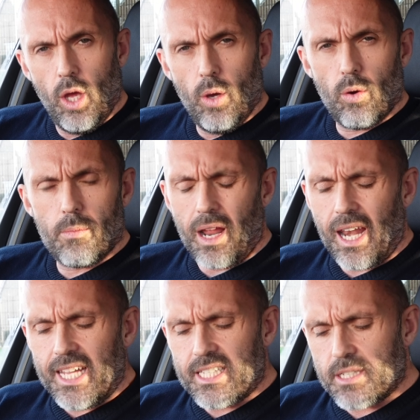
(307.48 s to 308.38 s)
One of my
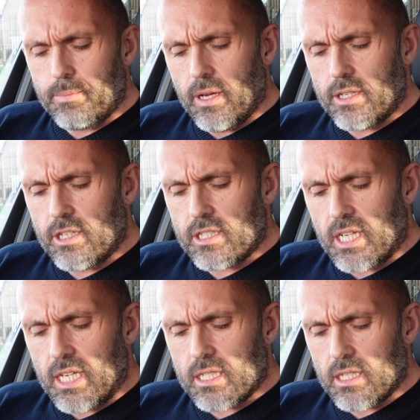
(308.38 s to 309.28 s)
latest
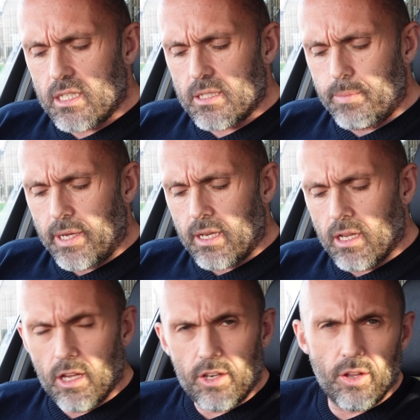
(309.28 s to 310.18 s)
purchases has
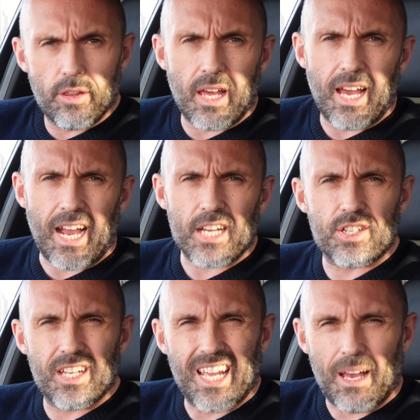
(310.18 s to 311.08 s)
been another
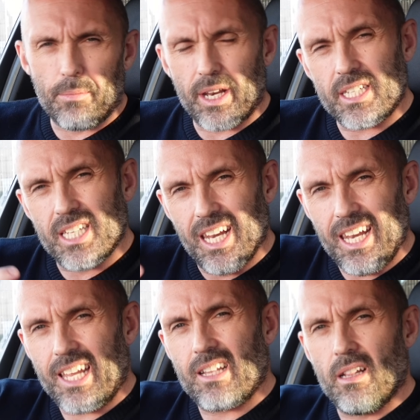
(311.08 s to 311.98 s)
action cam, but it's a
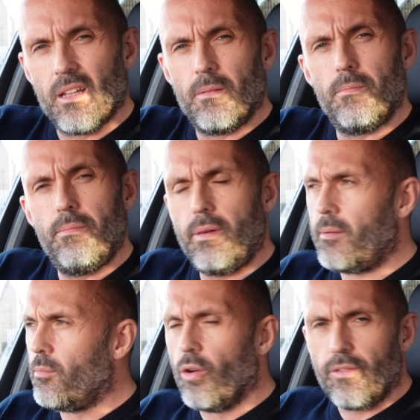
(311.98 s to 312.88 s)
little
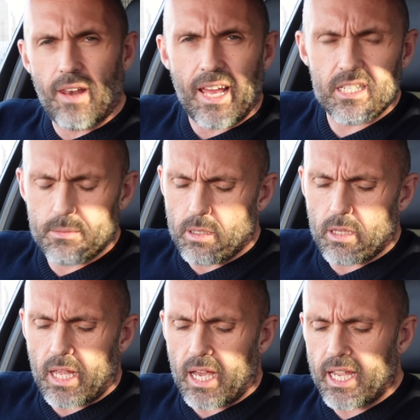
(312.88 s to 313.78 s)
bit more flexible
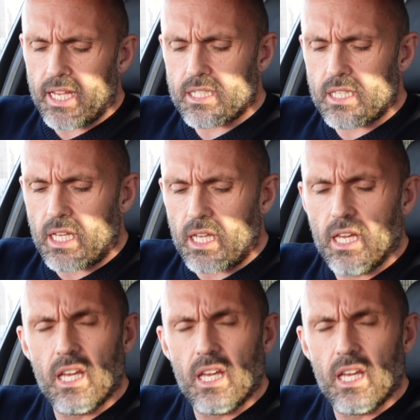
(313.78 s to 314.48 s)
than that. It's the